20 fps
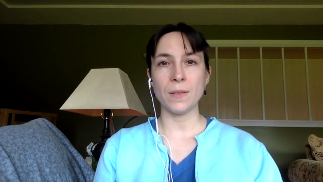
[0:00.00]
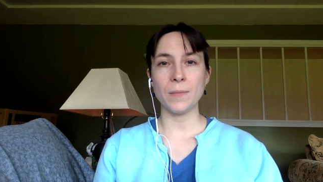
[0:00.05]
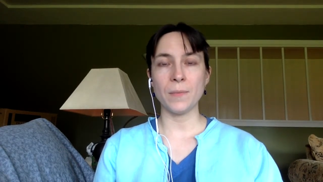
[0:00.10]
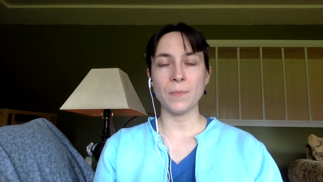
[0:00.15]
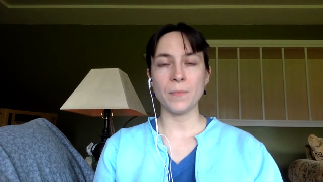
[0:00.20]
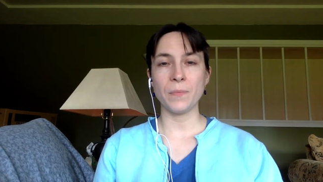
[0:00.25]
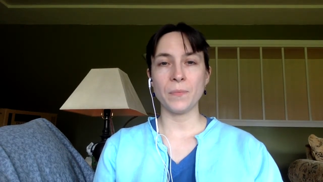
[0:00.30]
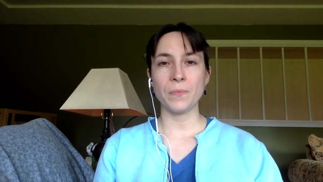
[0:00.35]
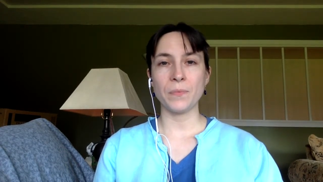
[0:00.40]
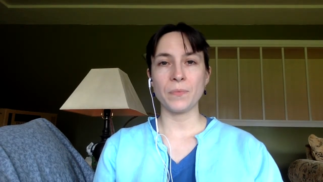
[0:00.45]

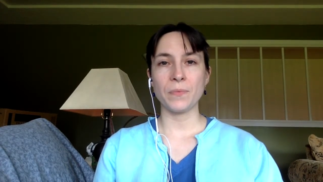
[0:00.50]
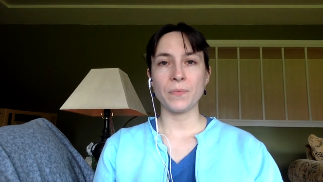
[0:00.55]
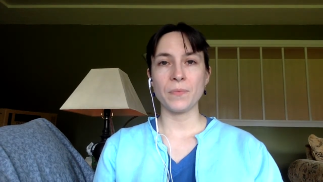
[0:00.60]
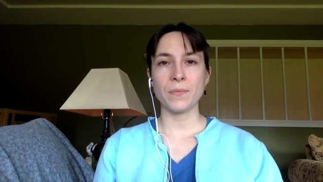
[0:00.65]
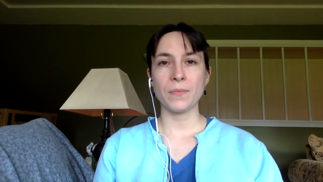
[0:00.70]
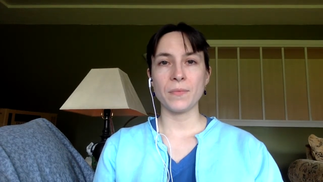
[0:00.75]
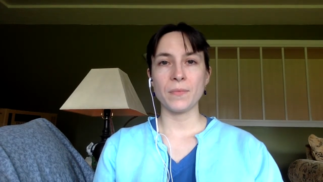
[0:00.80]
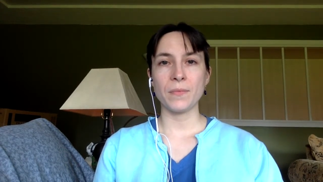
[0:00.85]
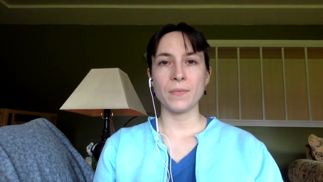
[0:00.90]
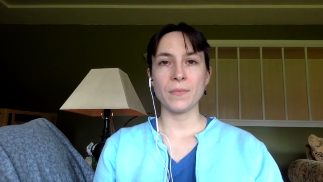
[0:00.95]

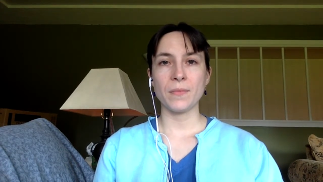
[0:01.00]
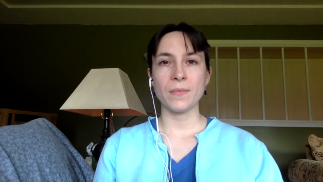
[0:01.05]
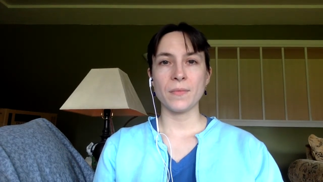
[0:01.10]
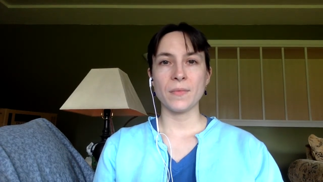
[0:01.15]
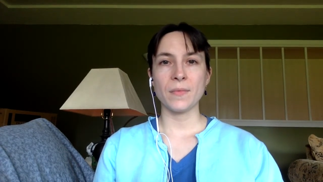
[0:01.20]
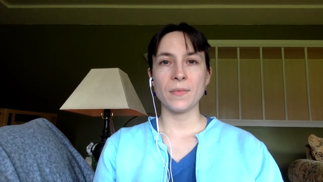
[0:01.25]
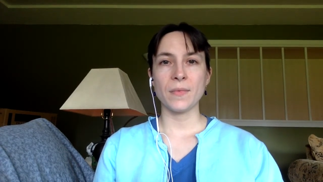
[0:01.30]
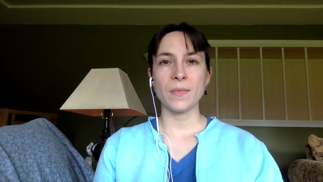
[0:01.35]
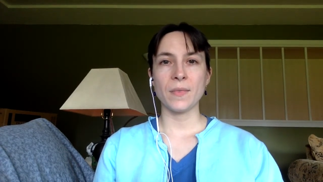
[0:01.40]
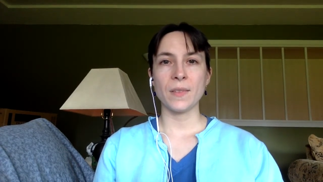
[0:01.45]

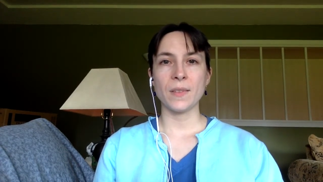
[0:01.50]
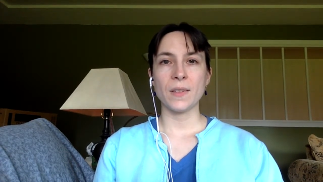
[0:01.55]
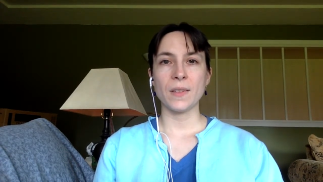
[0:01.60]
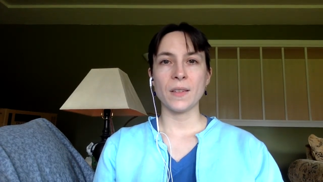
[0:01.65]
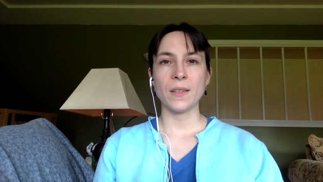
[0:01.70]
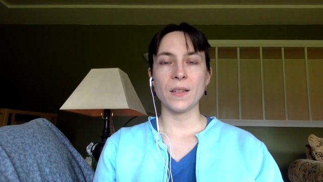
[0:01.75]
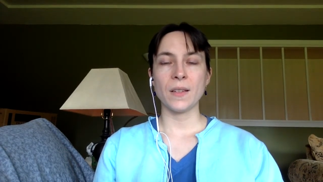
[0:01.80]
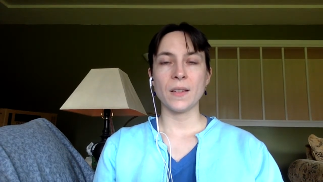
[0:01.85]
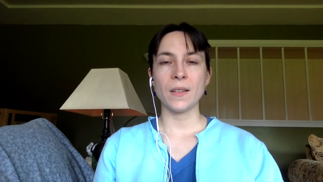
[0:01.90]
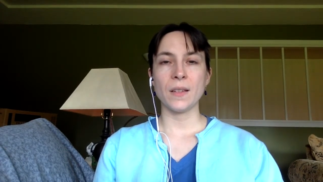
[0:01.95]

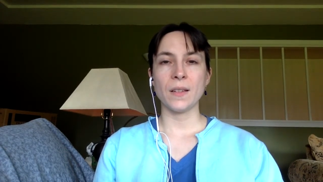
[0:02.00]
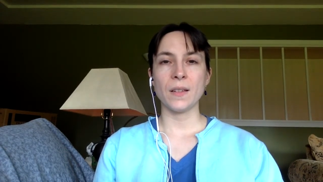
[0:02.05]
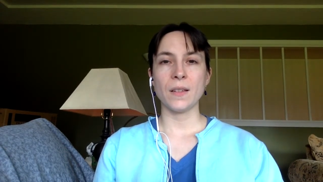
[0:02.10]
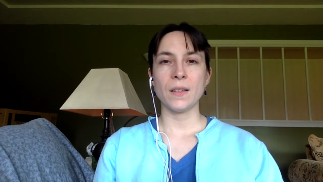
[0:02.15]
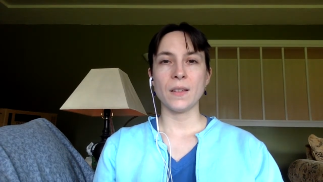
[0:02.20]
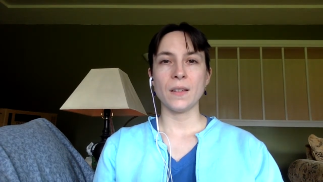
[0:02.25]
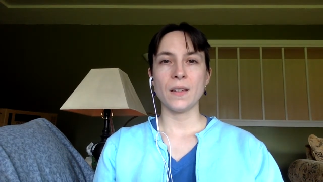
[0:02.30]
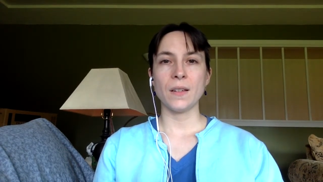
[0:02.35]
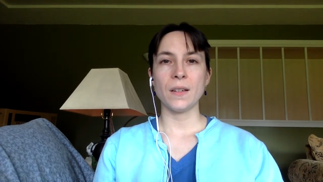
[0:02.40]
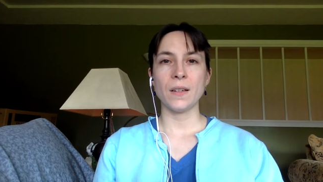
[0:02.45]

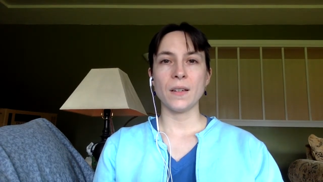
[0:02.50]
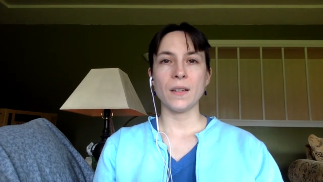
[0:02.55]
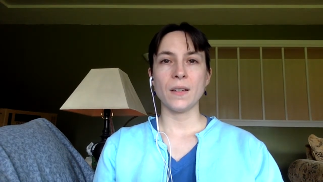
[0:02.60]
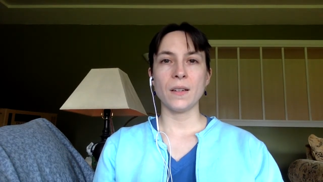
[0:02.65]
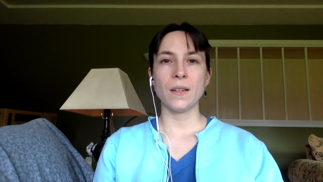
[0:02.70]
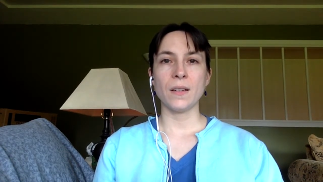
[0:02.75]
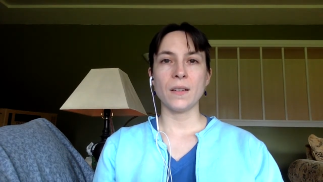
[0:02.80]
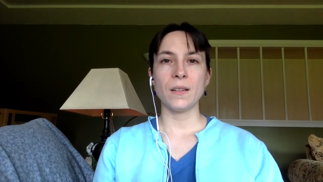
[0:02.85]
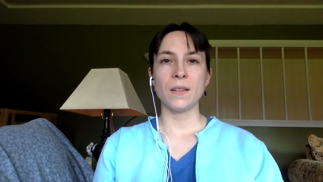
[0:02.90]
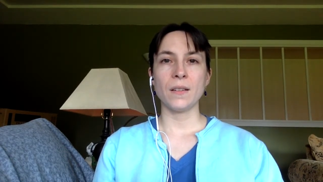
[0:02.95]

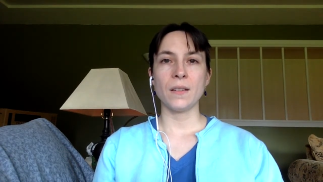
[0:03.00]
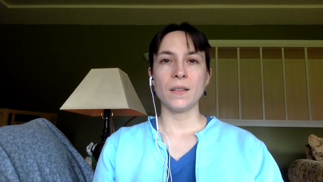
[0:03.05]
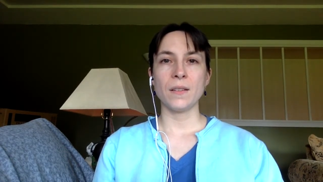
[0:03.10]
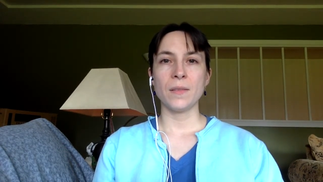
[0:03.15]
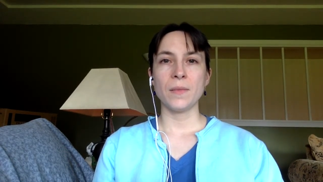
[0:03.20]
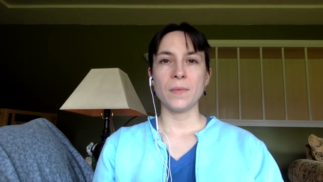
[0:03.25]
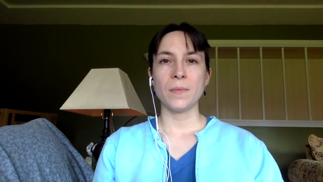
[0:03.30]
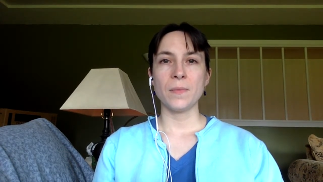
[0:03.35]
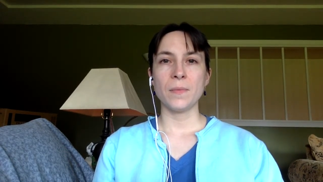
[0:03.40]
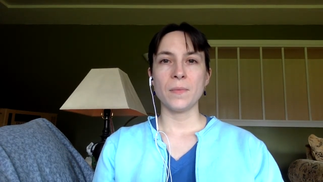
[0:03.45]

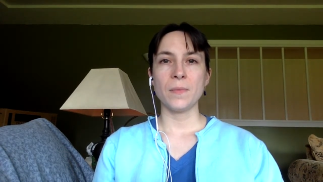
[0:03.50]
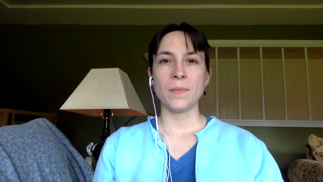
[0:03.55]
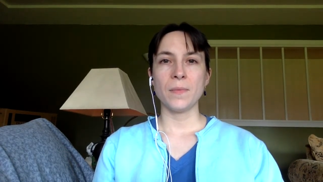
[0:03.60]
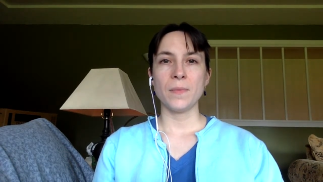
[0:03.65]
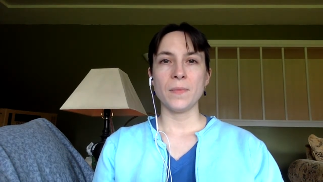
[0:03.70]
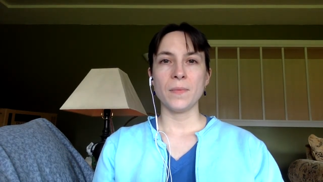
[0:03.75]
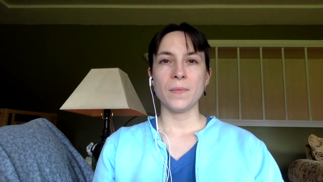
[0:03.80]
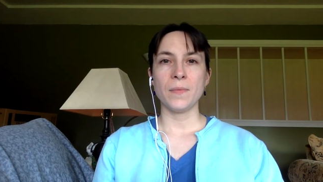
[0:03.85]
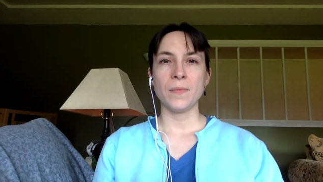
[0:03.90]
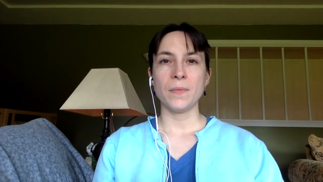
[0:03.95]

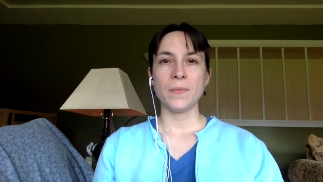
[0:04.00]
Nothing is said.